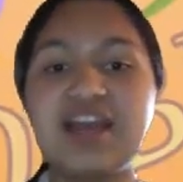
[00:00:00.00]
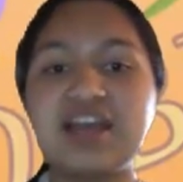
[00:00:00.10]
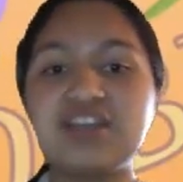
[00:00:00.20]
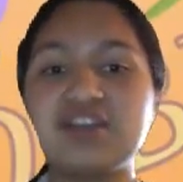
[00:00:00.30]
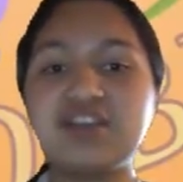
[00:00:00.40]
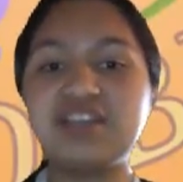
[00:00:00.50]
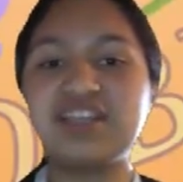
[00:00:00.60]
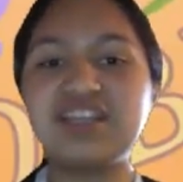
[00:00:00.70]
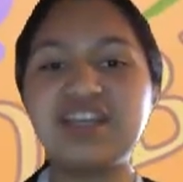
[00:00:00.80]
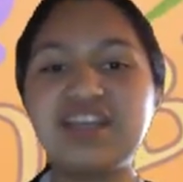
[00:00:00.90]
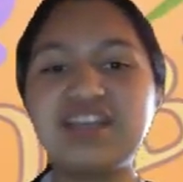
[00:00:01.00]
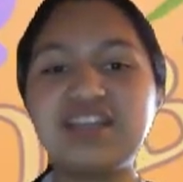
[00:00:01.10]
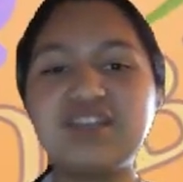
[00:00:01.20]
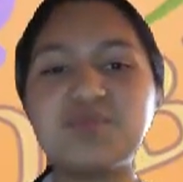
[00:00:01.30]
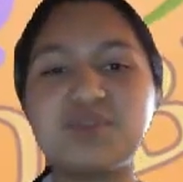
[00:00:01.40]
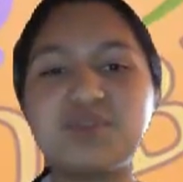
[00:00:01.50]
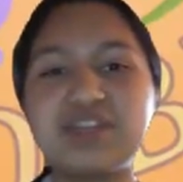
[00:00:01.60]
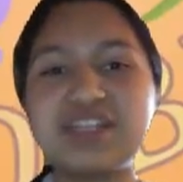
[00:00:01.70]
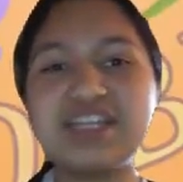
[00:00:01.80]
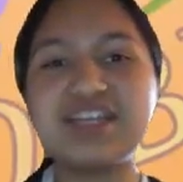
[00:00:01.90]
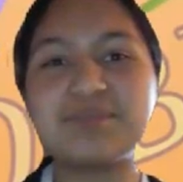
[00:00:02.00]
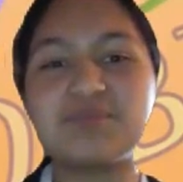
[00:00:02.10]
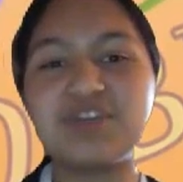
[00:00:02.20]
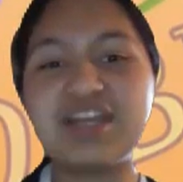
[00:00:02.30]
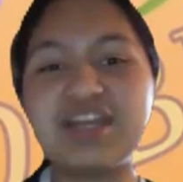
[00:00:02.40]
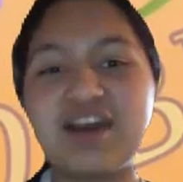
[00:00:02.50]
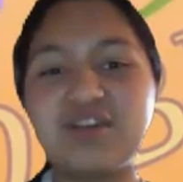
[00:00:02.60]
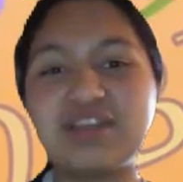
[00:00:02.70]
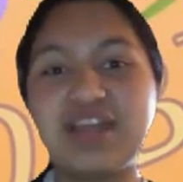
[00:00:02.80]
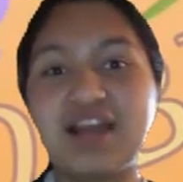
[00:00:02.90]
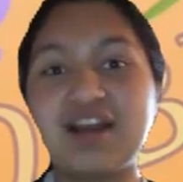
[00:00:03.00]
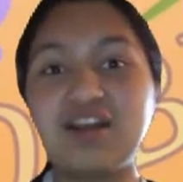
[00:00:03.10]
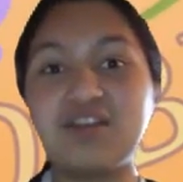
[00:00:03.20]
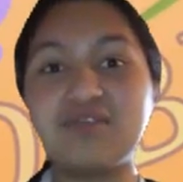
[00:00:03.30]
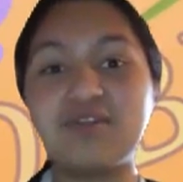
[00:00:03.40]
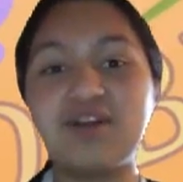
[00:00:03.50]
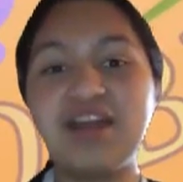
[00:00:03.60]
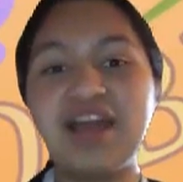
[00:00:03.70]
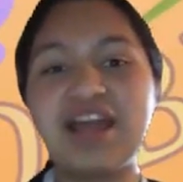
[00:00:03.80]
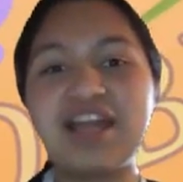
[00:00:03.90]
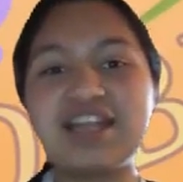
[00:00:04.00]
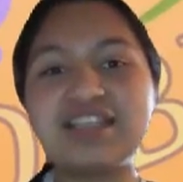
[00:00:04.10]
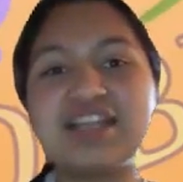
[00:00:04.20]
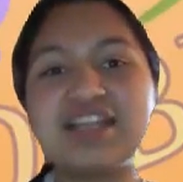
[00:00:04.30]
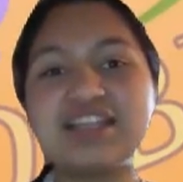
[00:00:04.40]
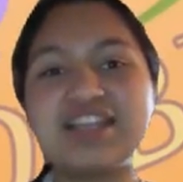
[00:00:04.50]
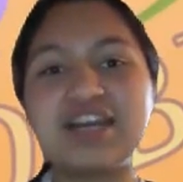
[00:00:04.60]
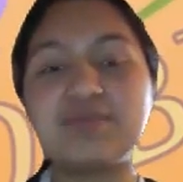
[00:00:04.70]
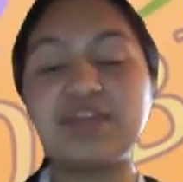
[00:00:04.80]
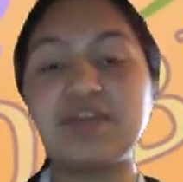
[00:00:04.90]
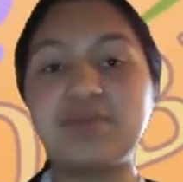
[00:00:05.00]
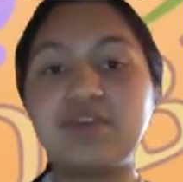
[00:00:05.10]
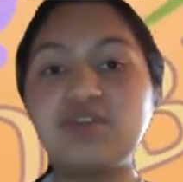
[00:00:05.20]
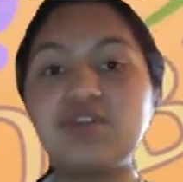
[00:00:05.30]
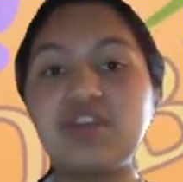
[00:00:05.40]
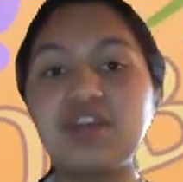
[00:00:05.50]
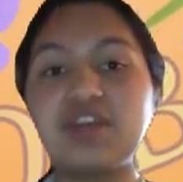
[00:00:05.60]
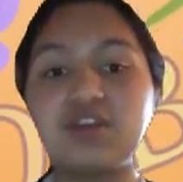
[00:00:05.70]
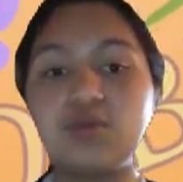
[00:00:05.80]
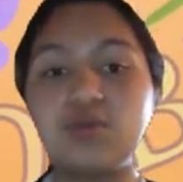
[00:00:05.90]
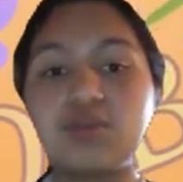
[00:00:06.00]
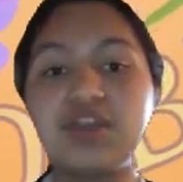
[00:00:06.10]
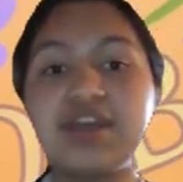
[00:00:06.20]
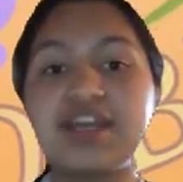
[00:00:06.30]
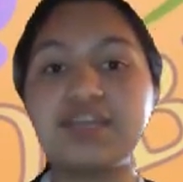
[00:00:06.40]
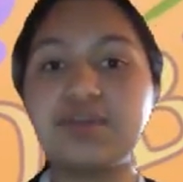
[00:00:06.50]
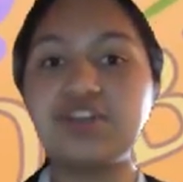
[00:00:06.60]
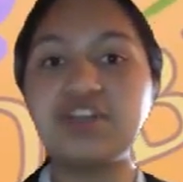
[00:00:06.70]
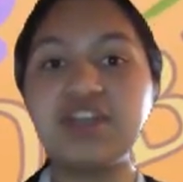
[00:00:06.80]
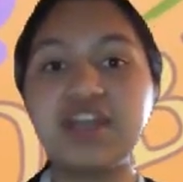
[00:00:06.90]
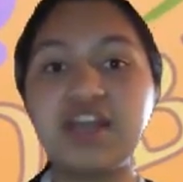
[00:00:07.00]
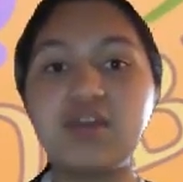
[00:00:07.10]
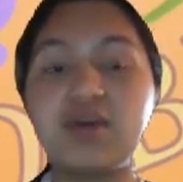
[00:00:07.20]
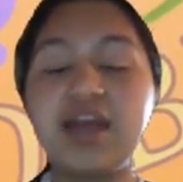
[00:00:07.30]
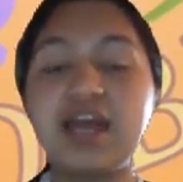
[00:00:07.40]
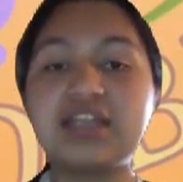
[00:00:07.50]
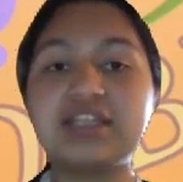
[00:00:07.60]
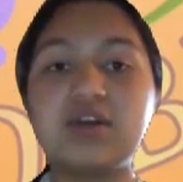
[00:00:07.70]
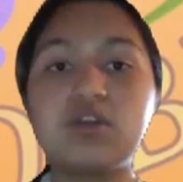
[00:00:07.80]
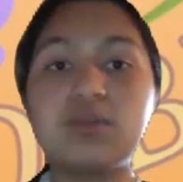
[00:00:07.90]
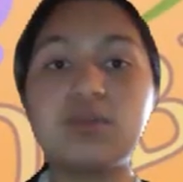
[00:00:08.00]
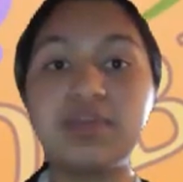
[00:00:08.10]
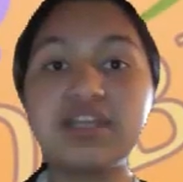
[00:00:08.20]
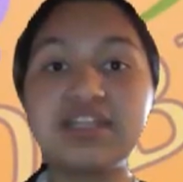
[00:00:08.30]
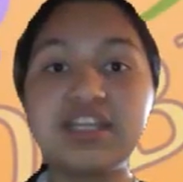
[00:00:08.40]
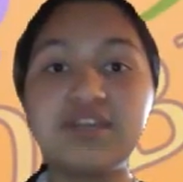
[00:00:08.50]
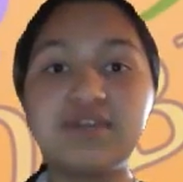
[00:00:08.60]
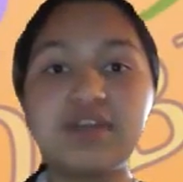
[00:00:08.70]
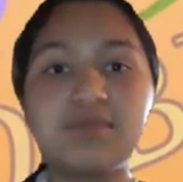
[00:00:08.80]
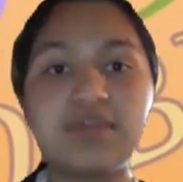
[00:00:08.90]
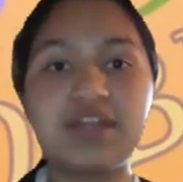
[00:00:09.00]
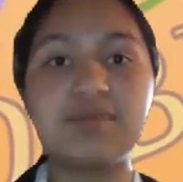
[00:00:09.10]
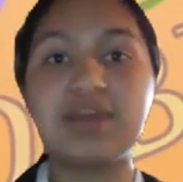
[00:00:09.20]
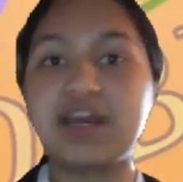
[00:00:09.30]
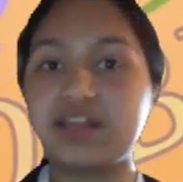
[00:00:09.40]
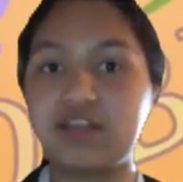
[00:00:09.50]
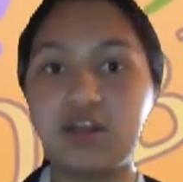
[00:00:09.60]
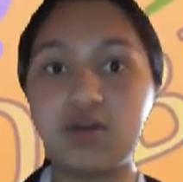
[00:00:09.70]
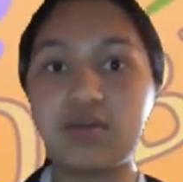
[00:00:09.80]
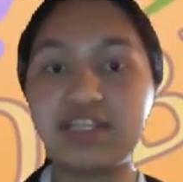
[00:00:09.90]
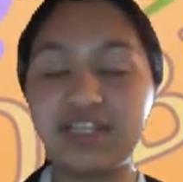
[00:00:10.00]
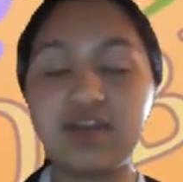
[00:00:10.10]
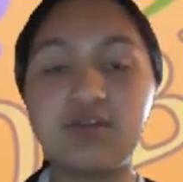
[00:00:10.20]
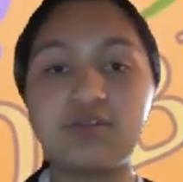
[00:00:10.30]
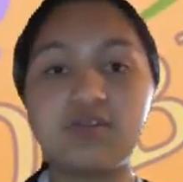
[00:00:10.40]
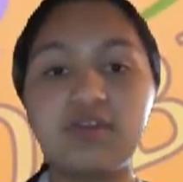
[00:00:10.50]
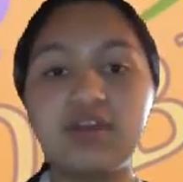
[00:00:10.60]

As you can see, it doesn't really bring out that colorful and aesthetic type that appeals to the young youth, especially the yellow, as it holds a big significant meaning behind the logo itself,